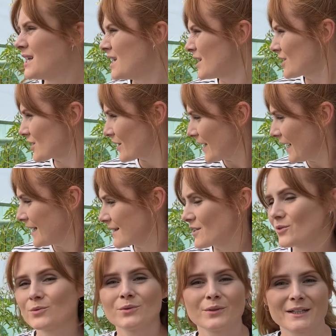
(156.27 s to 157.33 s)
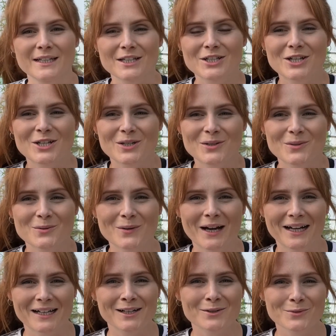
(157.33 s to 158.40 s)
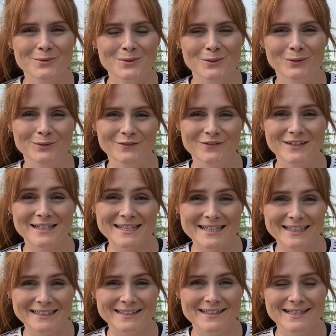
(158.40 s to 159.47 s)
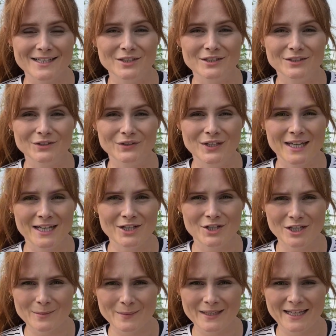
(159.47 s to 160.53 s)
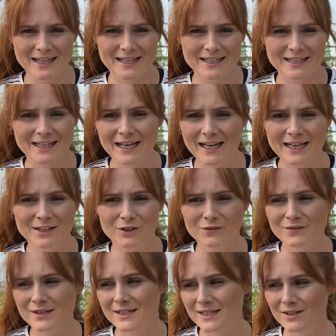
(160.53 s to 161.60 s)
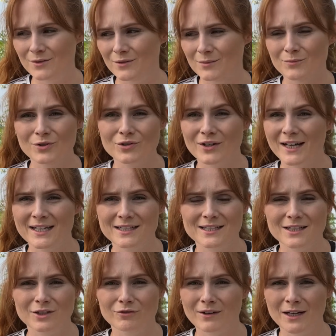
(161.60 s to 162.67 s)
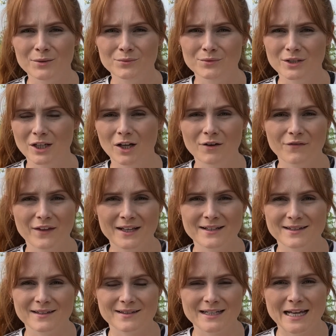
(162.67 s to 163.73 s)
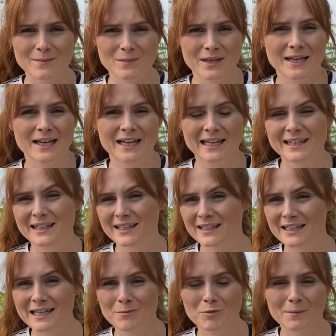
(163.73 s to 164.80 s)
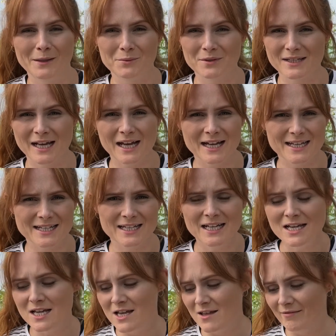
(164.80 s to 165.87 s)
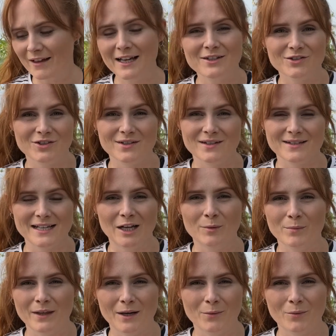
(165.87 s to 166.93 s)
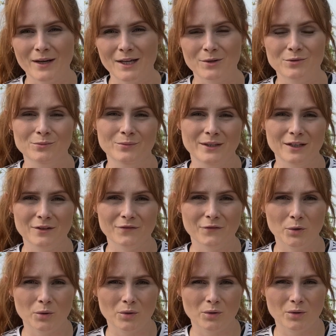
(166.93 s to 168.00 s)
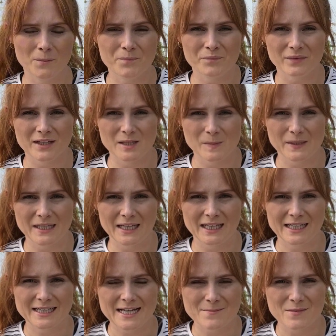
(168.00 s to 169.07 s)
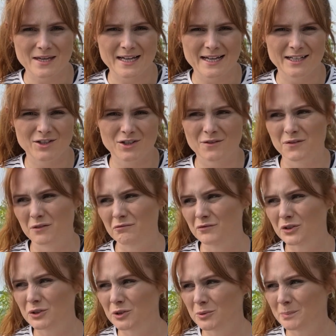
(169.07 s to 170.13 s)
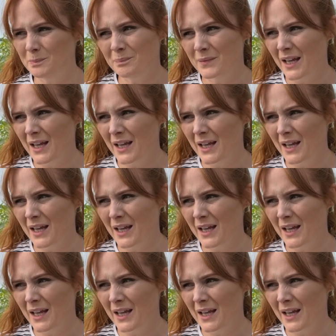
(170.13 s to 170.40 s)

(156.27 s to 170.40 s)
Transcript: So that is going to house all of the seedlings until they germinate. You can obviously do them straight into the ground. A lot of things this time of year you can keep them outside. That is just a setup that we're going with for this particular time of year, just for room.